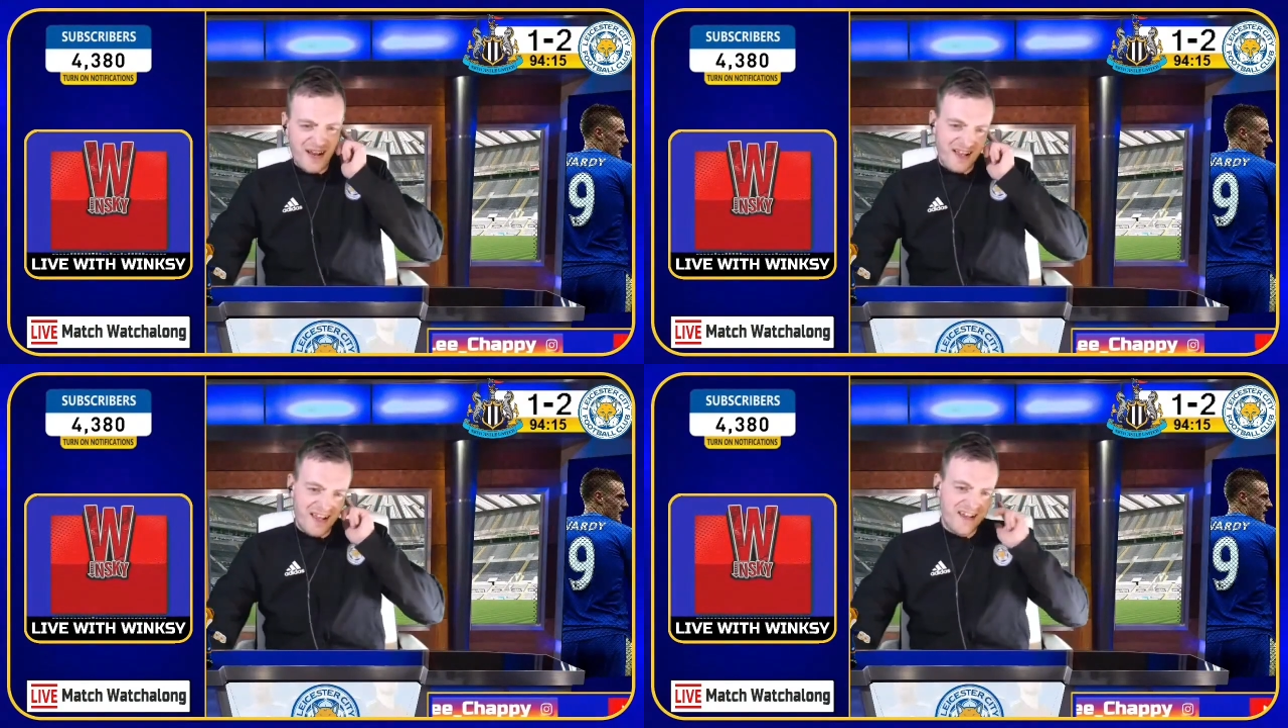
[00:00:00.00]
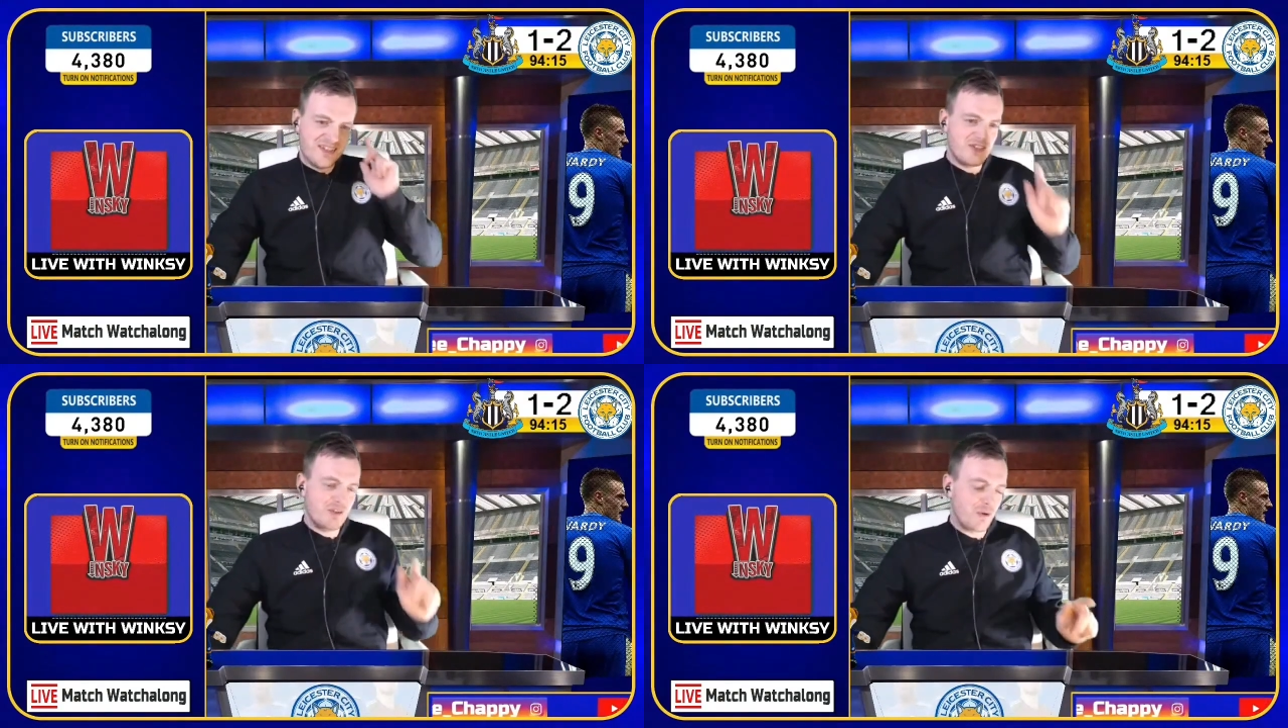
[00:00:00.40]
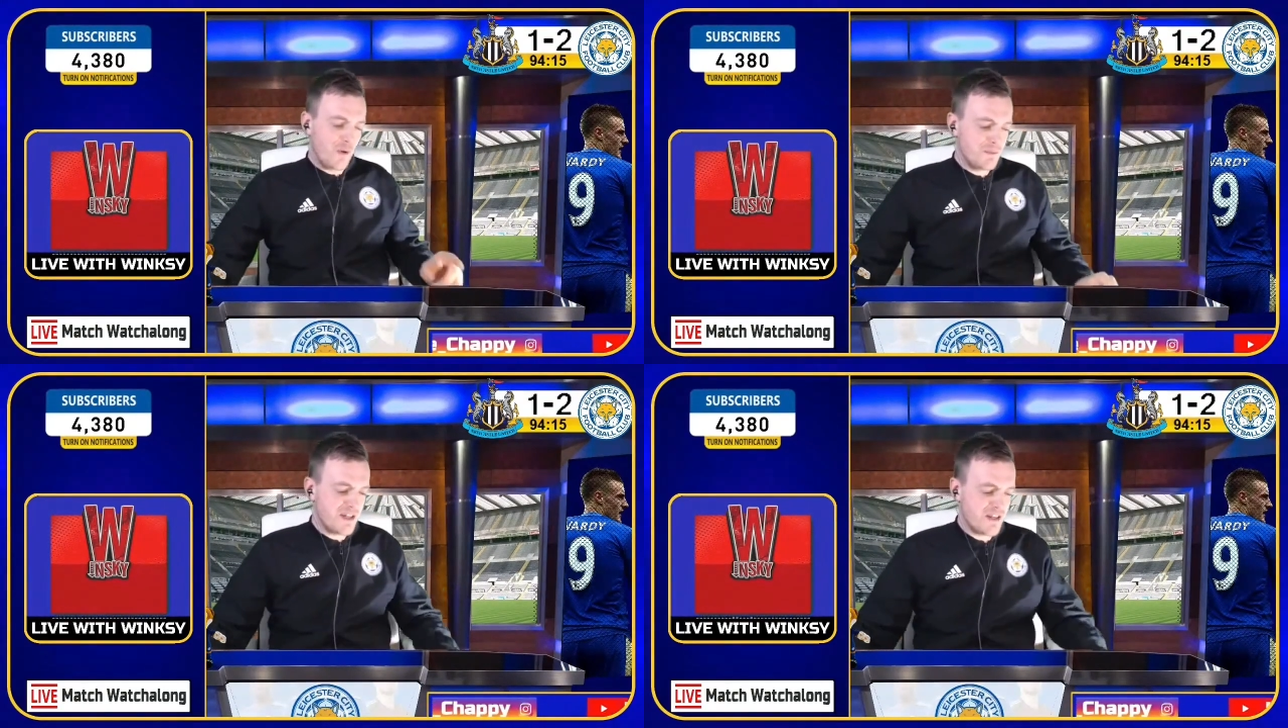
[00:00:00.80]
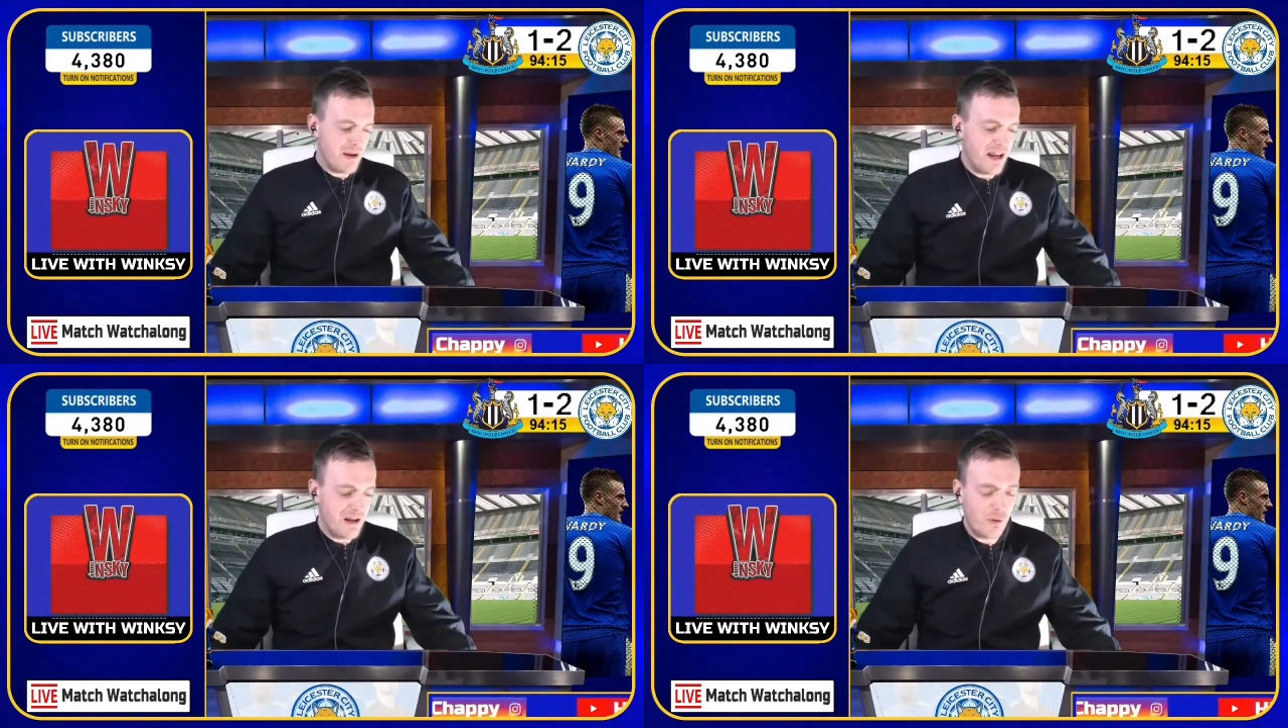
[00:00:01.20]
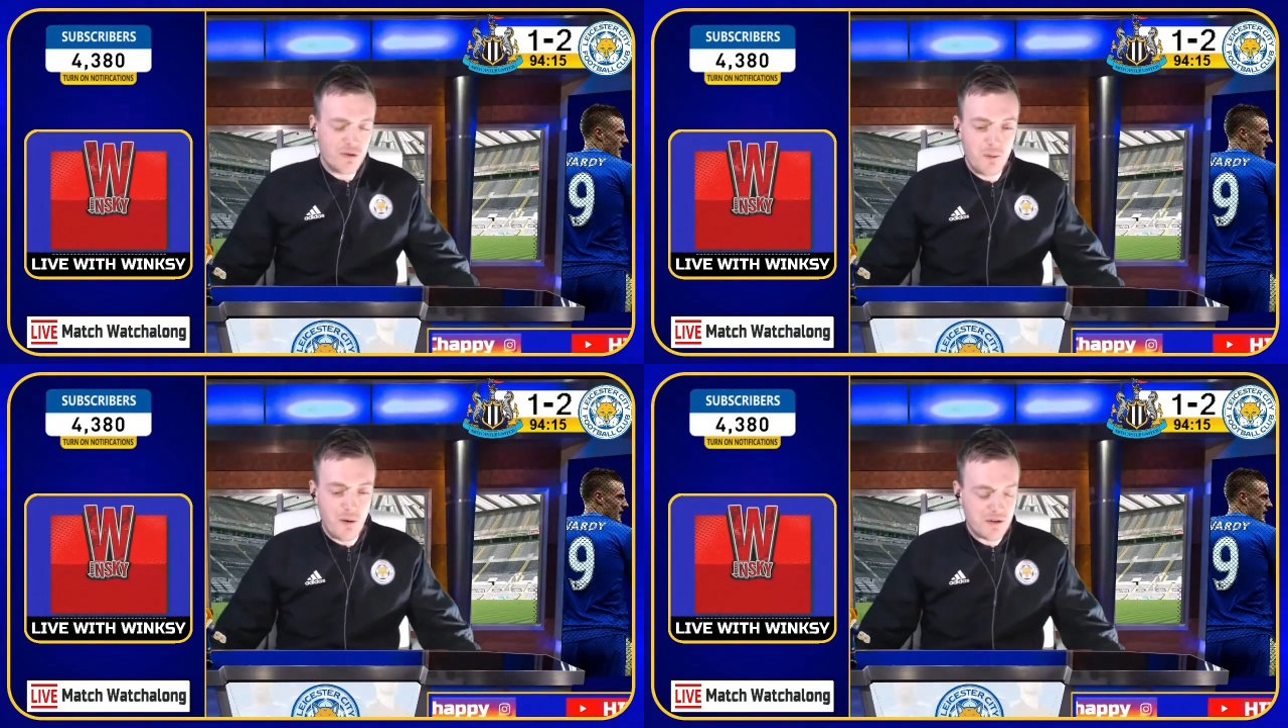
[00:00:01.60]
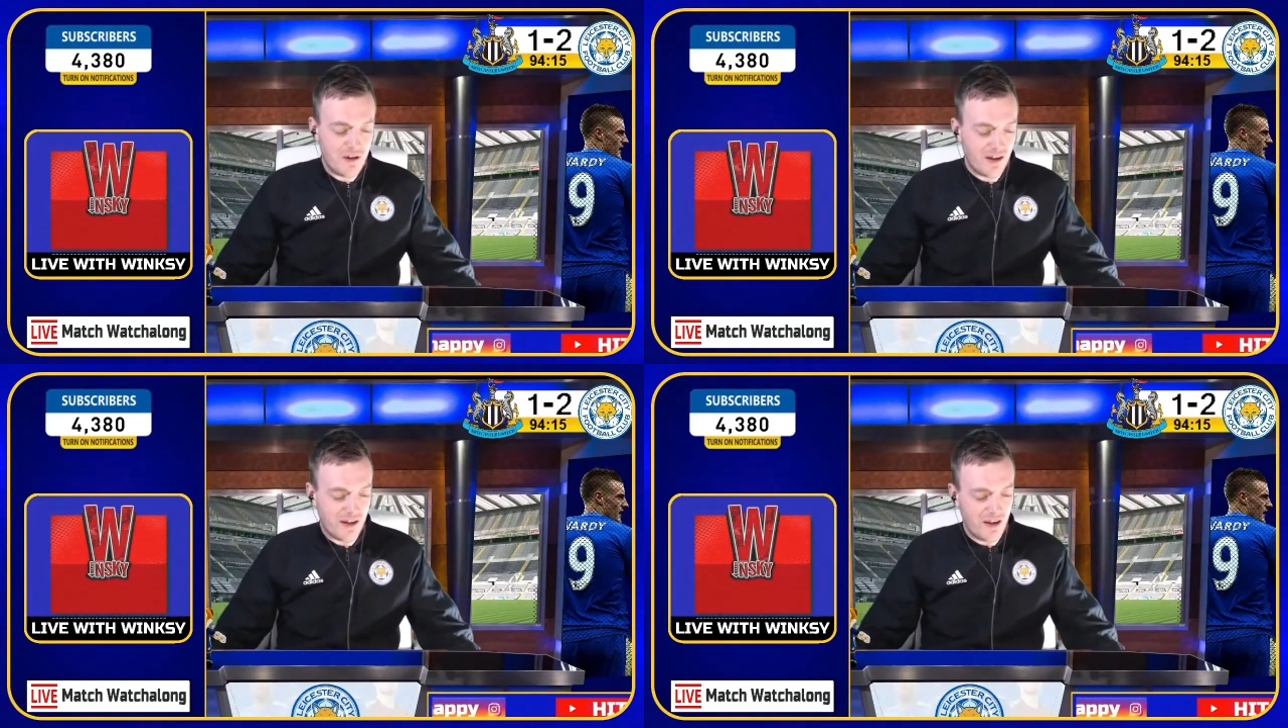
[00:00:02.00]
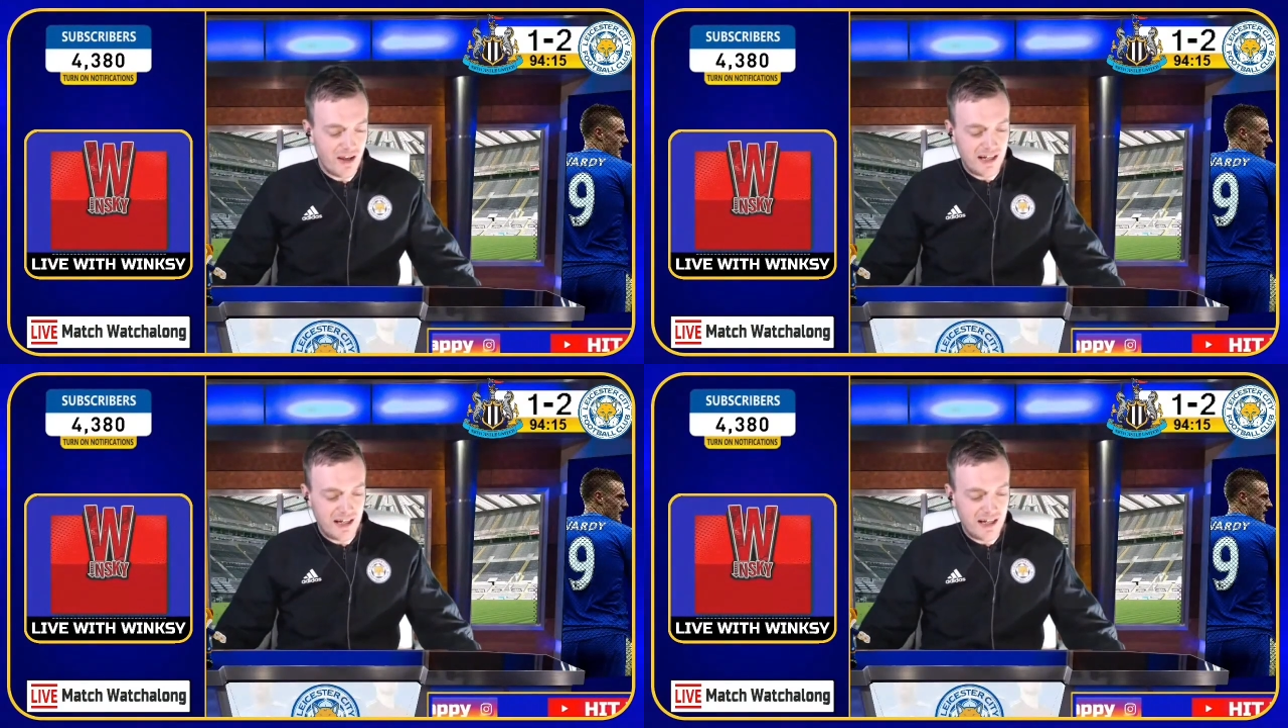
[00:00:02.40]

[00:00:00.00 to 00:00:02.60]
It just looked clumsy to me. It looked almost like a